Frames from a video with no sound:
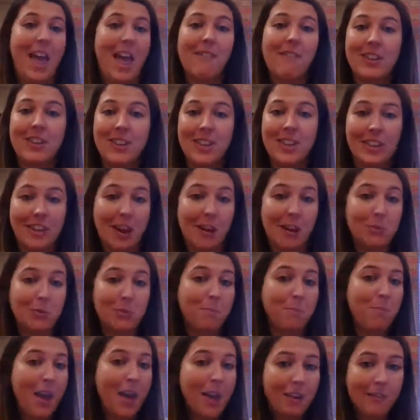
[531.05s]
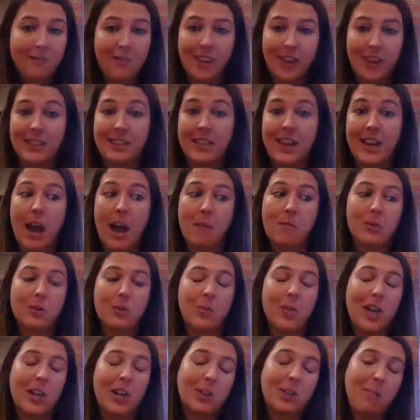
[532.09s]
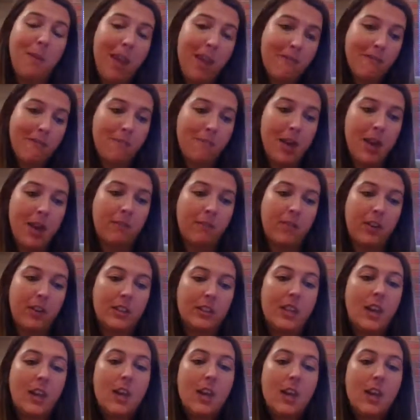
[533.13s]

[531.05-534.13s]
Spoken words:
everything that comes with benefits and how much we actually pay for benefits,